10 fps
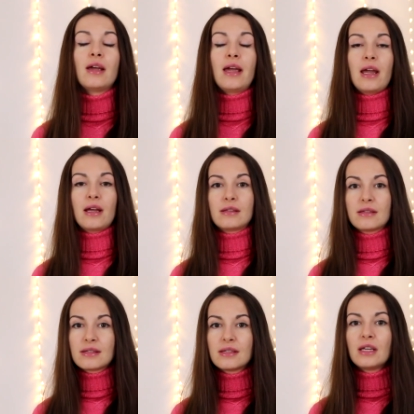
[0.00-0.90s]
and
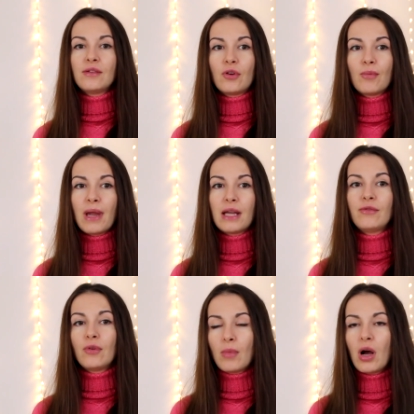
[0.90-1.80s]
seek for men
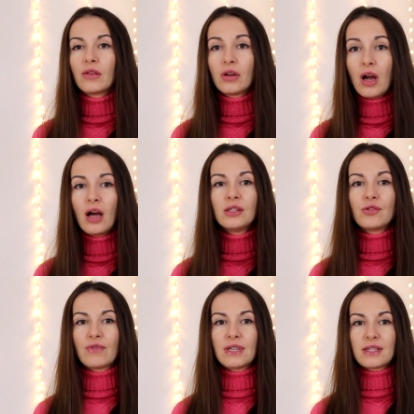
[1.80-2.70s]
from other
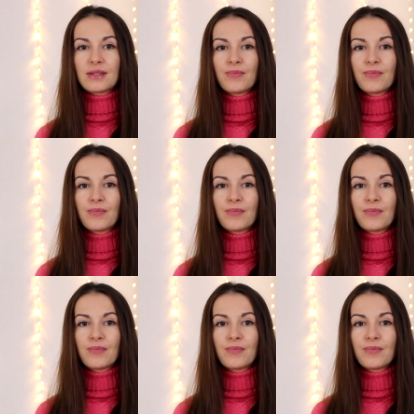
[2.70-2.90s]
countries.